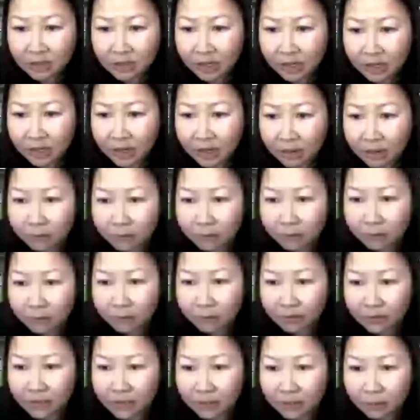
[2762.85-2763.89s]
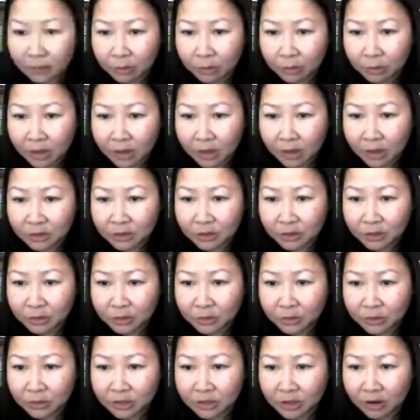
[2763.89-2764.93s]
Angela, I cannot believe every time I watch you,
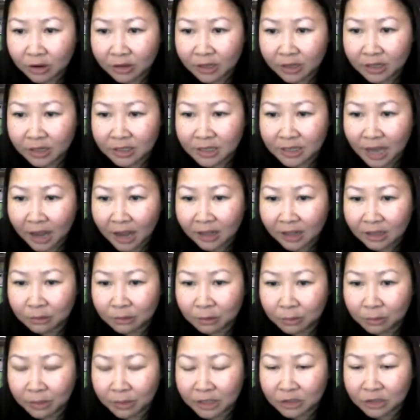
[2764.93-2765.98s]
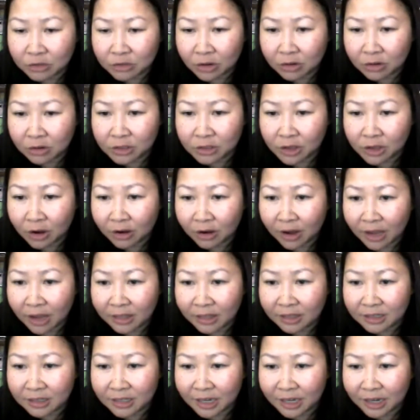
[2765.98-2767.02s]
you were talking exactly what my struggles are
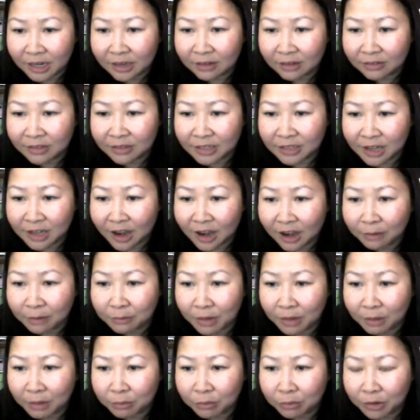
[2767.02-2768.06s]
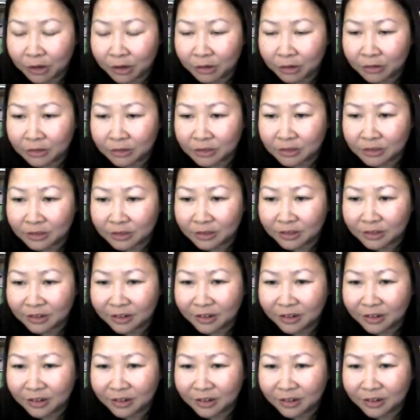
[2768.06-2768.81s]
at the day and time, my prayers.